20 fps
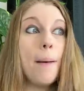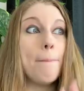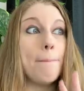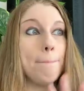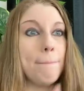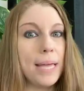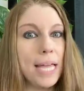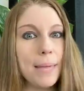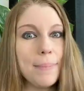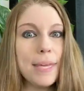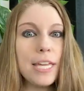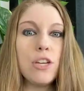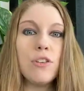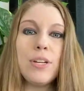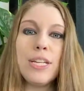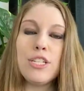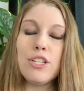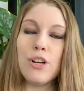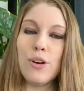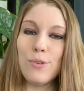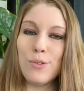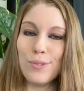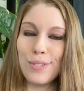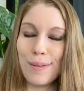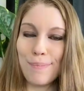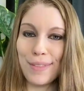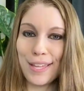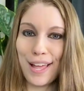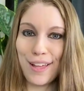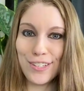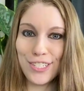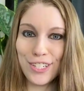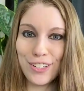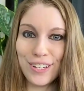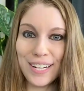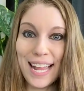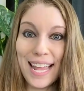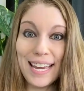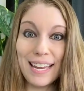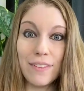Maybe you need to go do something else
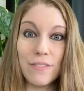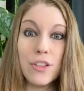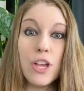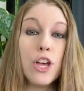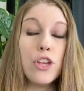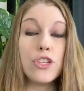creative.